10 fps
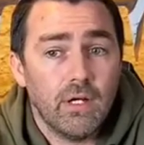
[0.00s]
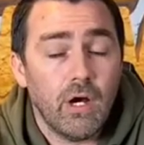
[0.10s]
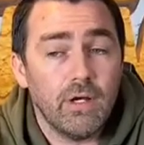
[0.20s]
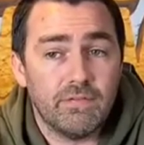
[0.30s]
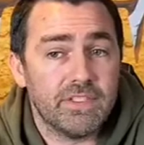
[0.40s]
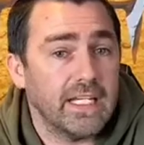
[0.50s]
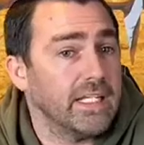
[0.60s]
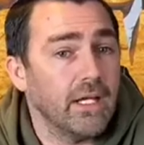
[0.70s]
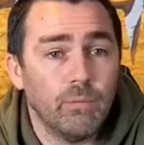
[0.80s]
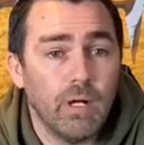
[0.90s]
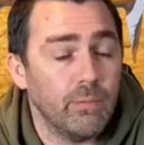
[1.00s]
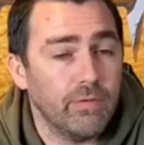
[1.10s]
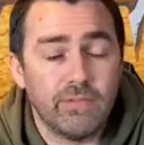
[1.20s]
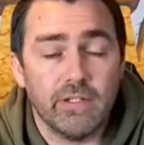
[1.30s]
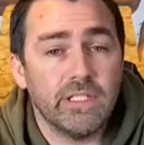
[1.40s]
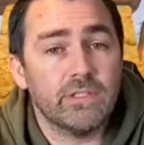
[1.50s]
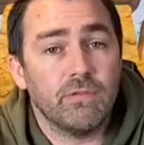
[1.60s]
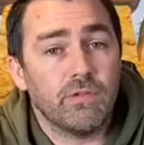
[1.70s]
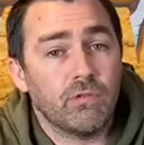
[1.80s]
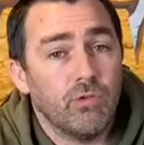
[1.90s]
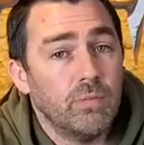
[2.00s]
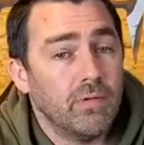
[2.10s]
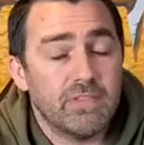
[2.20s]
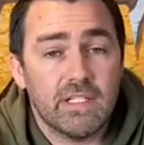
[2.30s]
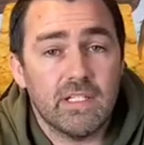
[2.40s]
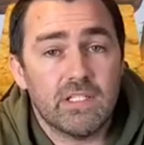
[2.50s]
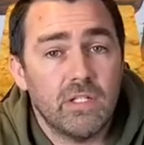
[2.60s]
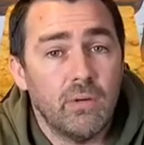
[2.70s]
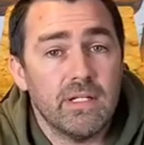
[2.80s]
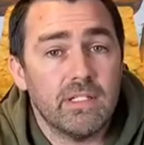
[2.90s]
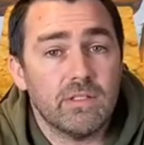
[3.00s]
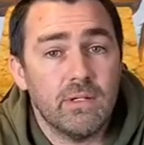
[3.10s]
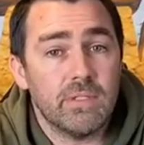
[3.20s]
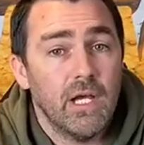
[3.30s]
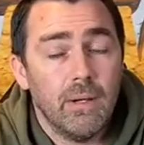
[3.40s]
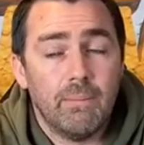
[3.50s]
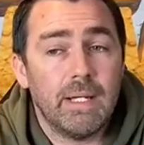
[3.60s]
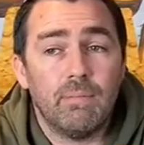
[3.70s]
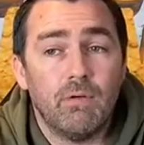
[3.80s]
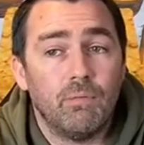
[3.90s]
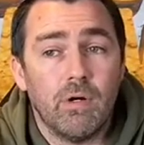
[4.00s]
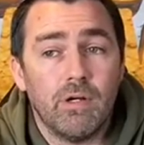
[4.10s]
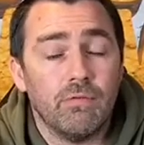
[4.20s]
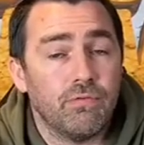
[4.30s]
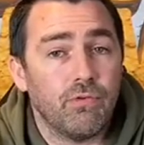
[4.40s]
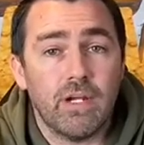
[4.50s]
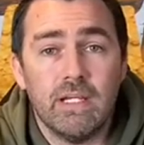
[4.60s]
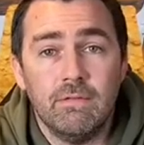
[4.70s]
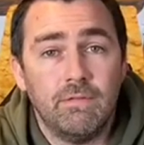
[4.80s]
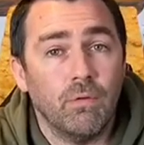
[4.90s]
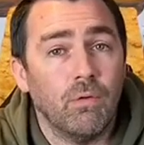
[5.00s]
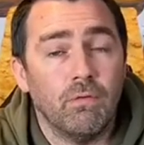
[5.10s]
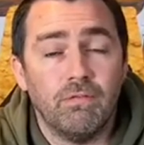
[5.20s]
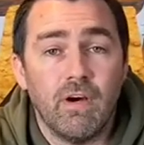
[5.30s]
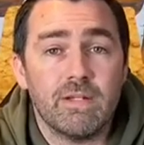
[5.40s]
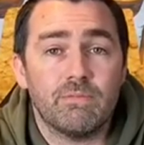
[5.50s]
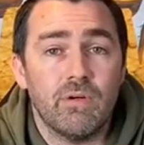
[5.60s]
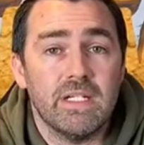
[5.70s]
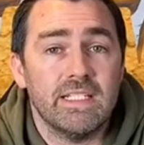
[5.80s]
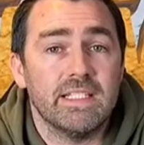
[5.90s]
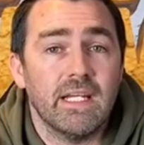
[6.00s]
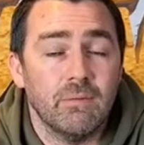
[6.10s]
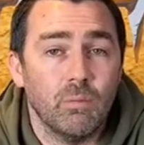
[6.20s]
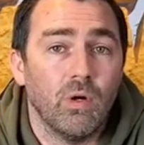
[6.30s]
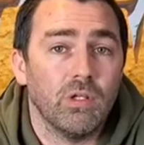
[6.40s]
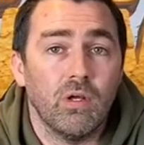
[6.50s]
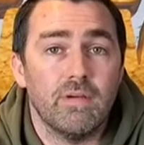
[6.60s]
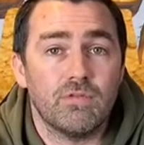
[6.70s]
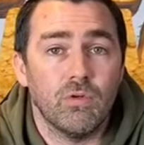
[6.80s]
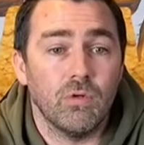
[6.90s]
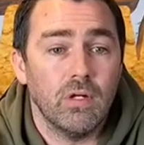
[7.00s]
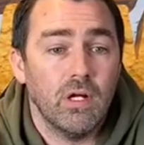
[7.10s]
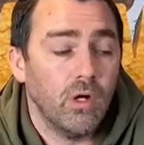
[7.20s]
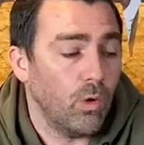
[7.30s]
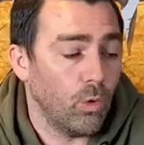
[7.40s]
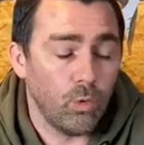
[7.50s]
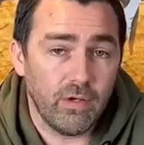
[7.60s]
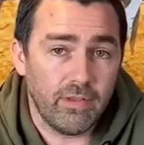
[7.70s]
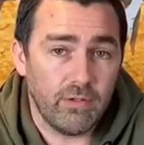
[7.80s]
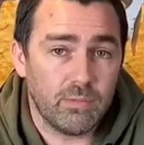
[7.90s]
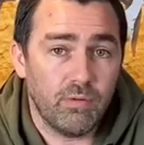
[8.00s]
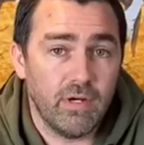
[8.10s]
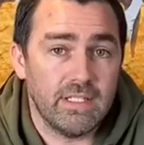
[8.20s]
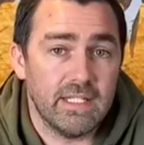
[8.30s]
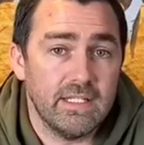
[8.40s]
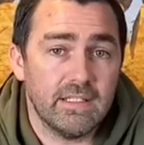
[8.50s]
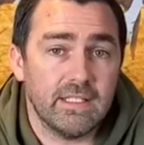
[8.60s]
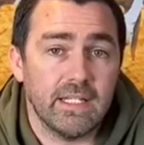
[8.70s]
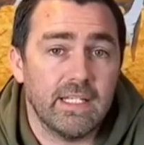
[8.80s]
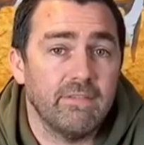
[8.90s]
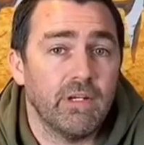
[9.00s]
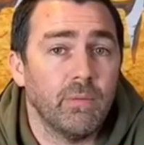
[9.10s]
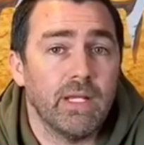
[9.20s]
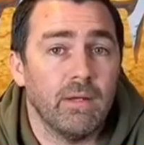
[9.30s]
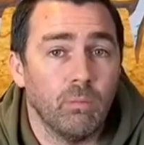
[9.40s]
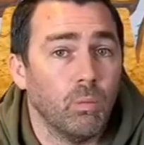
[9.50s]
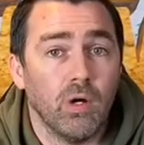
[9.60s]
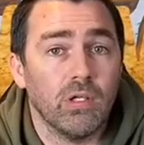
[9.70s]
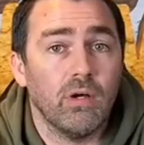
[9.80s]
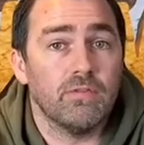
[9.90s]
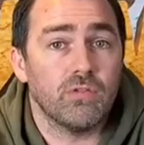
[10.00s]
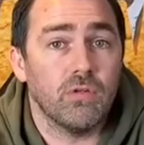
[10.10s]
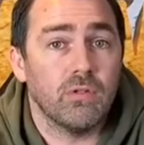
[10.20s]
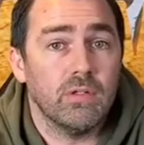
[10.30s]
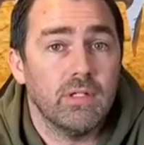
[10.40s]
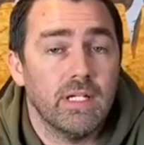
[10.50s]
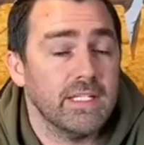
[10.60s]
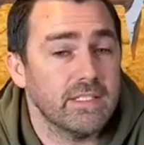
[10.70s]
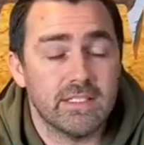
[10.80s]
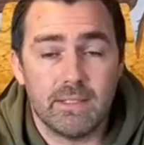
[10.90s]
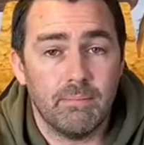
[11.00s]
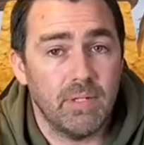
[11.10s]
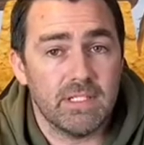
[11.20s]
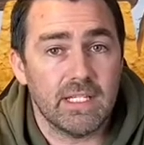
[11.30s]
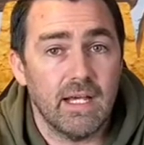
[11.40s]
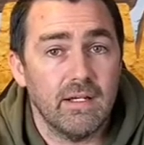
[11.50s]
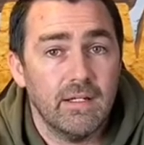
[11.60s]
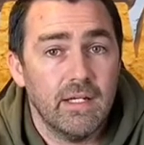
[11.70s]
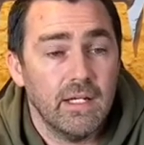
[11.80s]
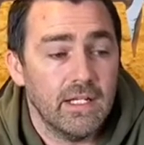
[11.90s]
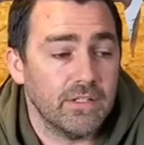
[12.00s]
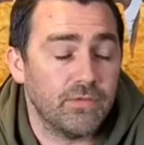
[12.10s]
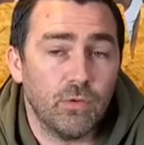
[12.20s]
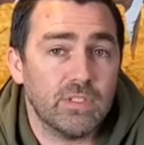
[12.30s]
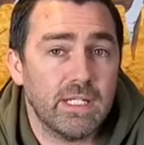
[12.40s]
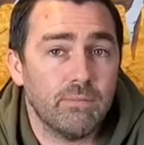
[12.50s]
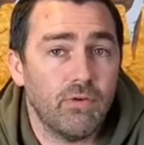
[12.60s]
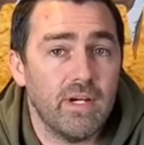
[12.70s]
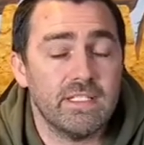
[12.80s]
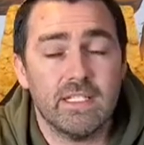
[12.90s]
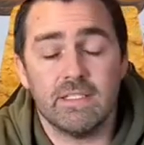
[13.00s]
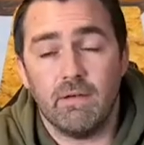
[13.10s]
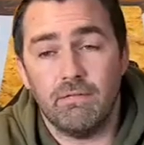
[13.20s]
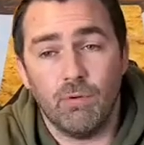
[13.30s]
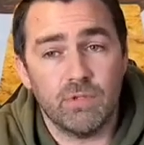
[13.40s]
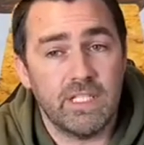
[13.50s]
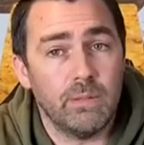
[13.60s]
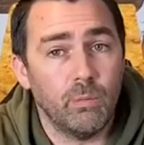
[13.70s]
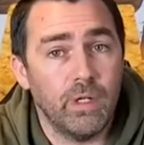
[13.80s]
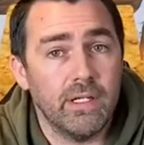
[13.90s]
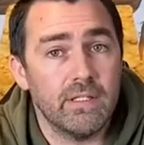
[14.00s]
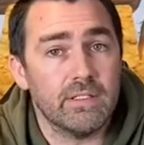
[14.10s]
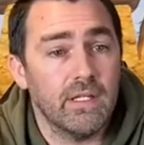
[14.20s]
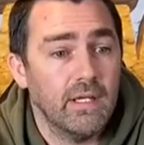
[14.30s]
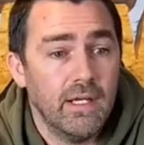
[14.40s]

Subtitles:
I've seen it where we've done this off the group. I've said this no end of times. People have won 3, 4, 5 prizes in one live draw. All of those prizes get given away in one live draw. It's as simple as that. There's 14 prizes, 14 winners.